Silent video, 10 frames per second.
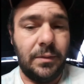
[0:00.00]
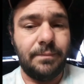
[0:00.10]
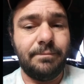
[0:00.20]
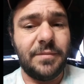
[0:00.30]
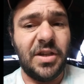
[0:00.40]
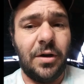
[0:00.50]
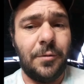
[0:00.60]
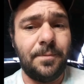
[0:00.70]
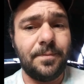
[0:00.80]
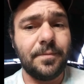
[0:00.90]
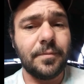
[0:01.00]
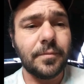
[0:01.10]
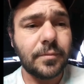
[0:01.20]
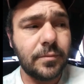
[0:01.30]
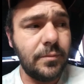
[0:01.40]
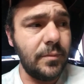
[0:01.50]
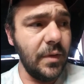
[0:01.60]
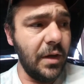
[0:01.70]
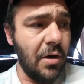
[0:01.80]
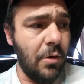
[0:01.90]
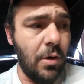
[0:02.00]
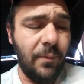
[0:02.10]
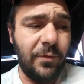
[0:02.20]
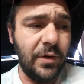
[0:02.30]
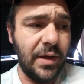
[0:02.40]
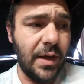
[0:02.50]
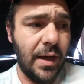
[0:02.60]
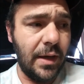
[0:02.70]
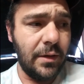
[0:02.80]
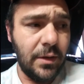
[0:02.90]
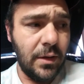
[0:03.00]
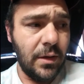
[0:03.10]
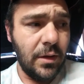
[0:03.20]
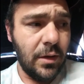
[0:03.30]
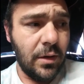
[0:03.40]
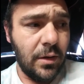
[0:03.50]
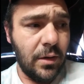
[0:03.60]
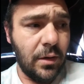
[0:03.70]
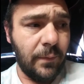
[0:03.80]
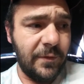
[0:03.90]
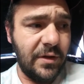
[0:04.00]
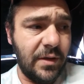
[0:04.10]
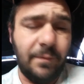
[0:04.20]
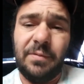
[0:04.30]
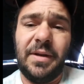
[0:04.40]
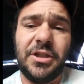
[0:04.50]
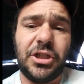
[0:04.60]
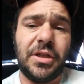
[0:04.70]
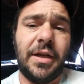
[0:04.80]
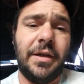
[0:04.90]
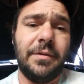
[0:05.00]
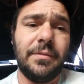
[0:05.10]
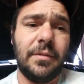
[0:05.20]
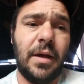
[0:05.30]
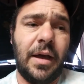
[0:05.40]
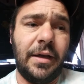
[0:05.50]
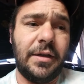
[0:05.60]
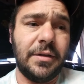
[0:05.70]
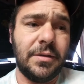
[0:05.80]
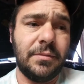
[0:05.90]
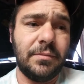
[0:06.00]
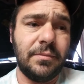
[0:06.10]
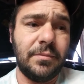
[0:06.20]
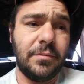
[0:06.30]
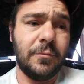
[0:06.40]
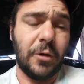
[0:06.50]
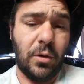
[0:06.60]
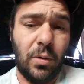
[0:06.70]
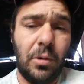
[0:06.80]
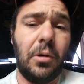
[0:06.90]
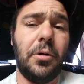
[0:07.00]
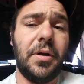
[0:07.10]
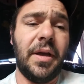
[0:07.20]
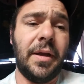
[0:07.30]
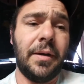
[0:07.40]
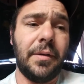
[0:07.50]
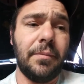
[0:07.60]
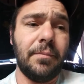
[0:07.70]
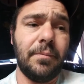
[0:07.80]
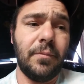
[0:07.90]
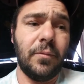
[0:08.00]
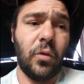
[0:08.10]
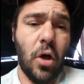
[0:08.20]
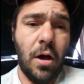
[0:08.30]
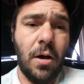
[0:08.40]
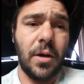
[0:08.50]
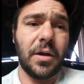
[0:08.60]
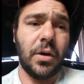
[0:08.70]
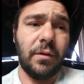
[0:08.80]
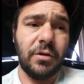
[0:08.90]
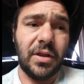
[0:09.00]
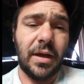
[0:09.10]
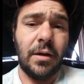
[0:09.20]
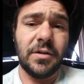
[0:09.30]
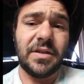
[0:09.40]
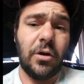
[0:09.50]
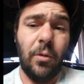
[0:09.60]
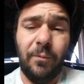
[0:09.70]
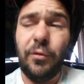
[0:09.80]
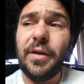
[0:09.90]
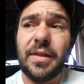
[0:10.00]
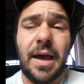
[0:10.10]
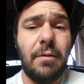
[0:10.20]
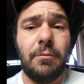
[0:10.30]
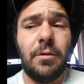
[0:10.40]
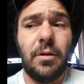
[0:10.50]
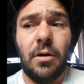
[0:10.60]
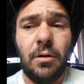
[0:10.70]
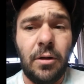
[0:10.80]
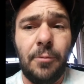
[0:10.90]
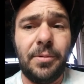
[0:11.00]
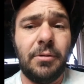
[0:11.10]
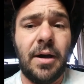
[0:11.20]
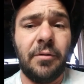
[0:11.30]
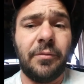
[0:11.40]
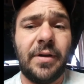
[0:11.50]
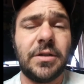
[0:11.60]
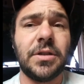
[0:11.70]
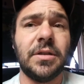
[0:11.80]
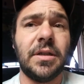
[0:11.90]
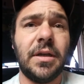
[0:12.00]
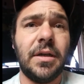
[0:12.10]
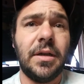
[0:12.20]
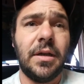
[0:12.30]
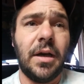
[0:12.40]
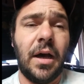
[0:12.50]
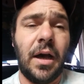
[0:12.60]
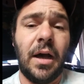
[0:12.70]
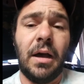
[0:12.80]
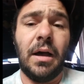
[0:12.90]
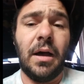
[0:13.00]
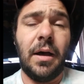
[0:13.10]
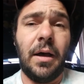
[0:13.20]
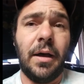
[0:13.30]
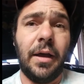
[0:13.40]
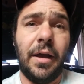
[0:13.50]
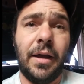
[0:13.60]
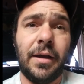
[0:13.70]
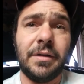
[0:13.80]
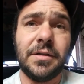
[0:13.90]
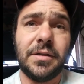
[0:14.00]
So, you know, hopefully the information I can record and log and everything else, hopefully that will all help you out eventually. And